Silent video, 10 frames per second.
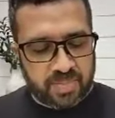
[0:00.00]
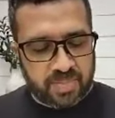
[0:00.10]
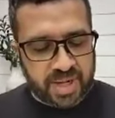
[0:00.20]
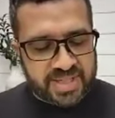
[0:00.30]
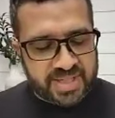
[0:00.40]

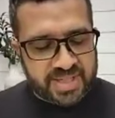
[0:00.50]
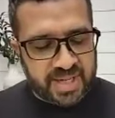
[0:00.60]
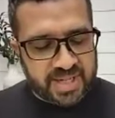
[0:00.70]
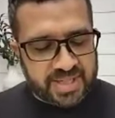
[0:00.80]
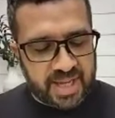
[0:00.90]
my
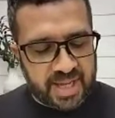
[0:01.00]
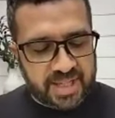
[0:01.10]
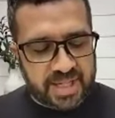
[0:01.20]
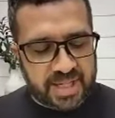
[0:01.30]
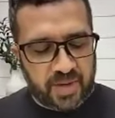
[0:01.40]
sons and
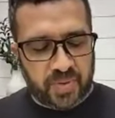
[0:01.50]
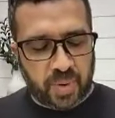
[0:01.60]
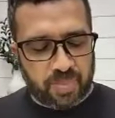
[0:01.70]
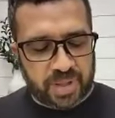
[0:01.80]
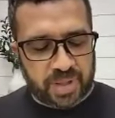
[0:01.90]
give you a
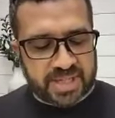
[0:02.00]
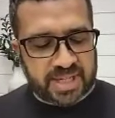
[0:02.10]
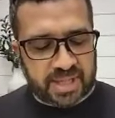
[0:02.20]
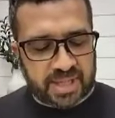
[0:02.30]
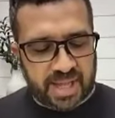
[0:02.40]

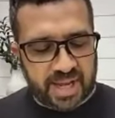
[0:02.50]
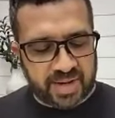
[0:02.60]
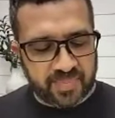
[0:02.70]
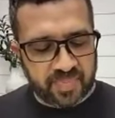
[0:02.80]
pleasant land,